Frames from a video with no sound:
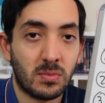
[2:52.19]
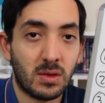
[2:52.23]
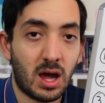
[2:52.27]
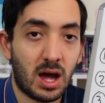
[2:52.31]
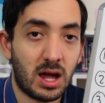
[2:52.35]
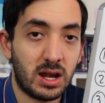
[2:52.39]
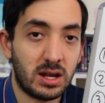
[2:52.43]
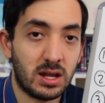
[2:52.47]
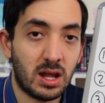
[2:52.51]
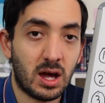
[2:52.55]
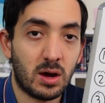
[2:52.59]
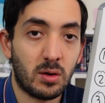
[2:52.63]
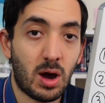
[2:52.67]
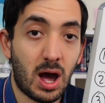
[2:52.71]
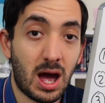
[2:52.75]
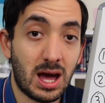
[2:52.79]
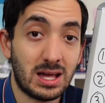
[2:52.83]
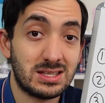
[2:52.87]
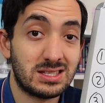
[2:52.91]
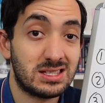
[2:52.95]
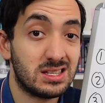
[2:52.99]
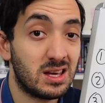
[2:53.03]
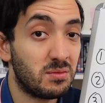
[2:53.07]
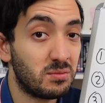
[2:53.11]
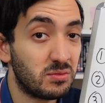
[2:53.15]
and I
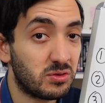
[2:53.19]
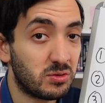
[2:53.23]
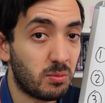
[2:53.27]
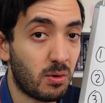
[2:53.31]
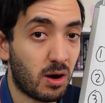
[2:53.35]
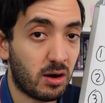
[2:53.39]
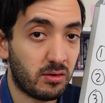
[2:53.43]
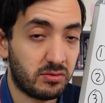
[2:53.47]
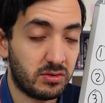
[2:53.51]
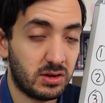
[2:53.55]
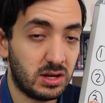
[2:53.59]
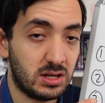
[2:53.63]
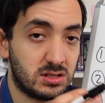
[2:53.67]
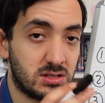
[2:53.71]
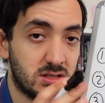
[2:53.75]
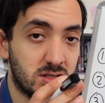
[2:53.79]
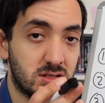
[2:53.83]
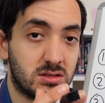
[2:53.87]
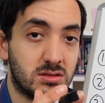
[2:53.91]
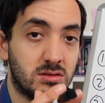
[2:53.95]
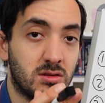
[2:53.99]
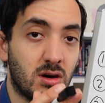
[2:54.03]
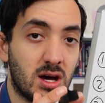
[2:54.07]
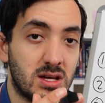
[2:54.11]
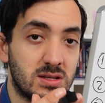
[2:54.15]
had some smart
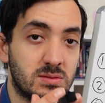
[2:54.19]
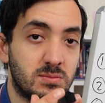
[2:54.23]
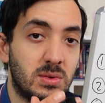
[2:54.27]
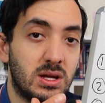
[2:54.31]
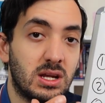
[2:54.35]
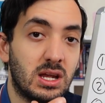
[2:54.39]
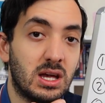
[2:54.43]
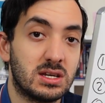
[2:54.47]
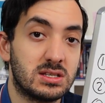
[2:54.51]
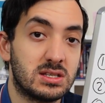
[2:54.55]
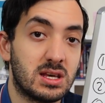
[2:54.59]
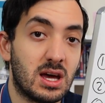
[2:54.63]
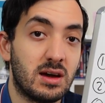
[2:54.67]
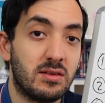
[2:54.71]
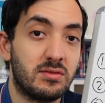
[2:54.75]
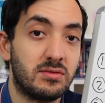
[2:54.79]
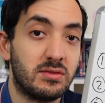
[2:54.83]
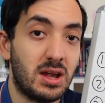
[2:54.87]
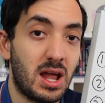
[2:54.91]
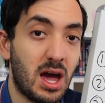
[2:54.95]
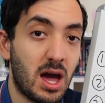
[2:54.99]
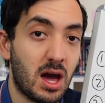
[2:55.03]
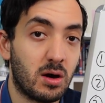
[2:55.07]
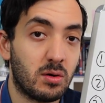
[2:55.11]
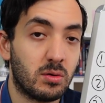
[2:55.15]
features, not as many as I have
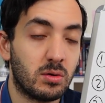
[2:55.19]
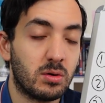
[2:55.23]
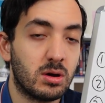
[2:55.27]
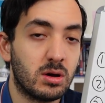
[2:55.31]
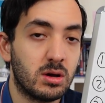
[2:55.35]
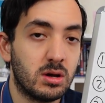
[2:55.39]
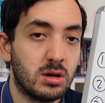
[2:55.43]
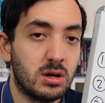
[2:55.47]
now,